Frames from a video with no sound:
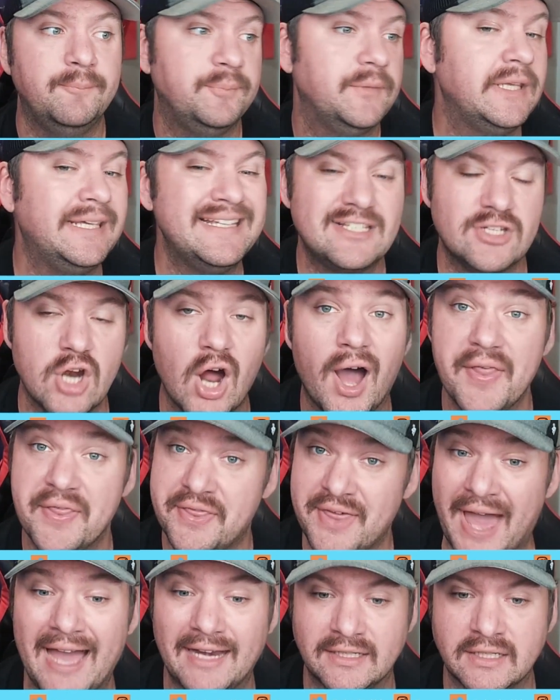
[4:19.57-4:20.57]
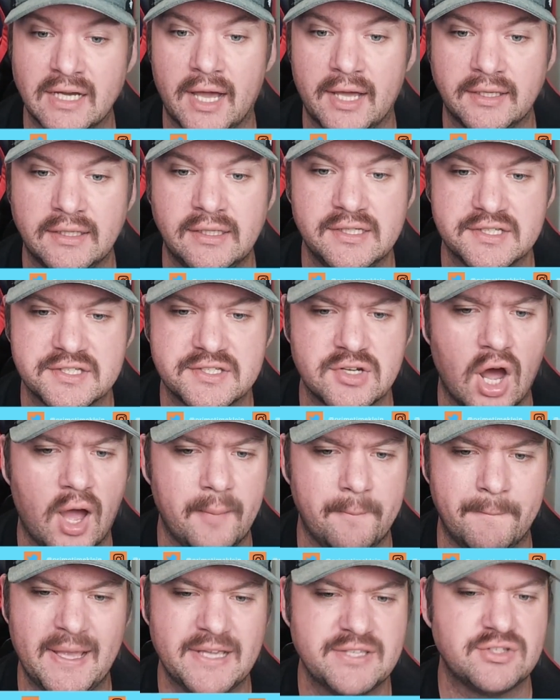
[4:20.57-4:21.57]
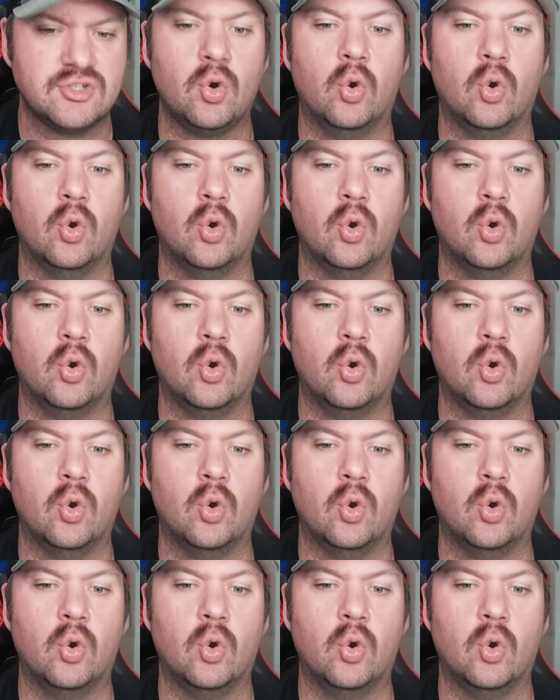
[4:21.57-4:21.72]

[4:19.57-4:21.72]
He's not that guy. He is not best